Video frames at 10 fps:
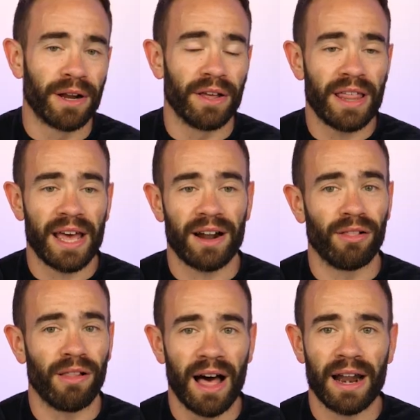really, they had a
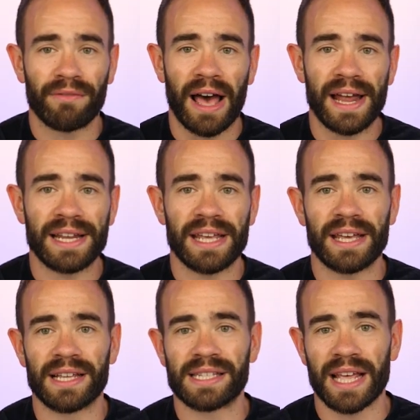lot of
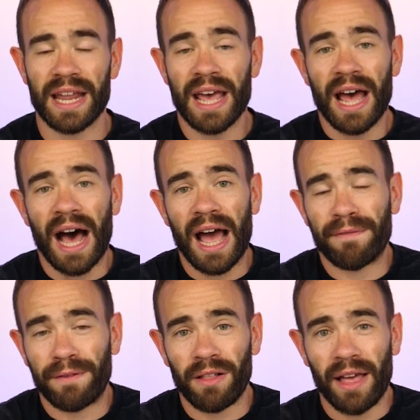ideas that
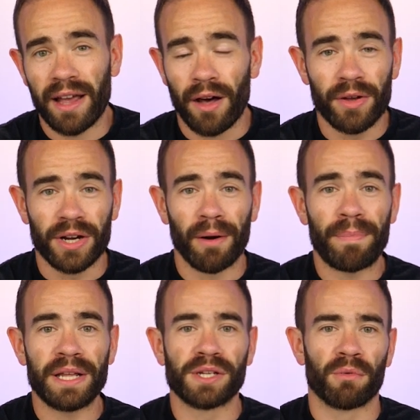I feel like other
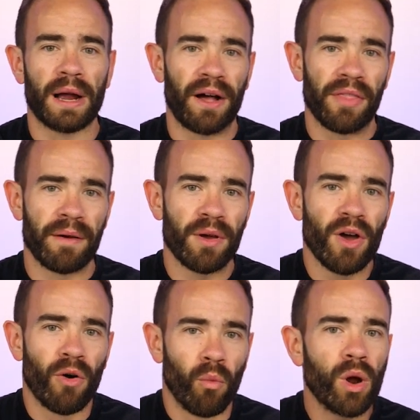companies around them
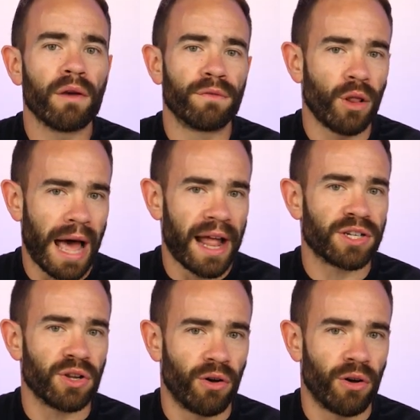would have
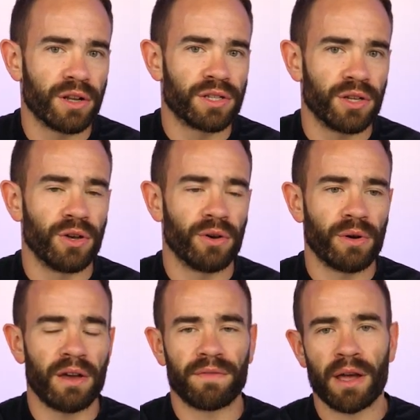latched
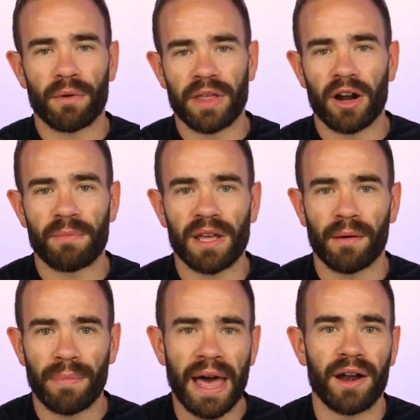onto if they were there to be
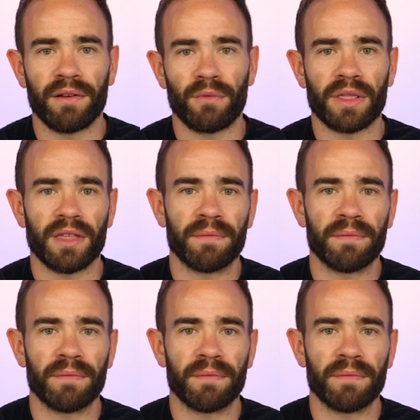competitive with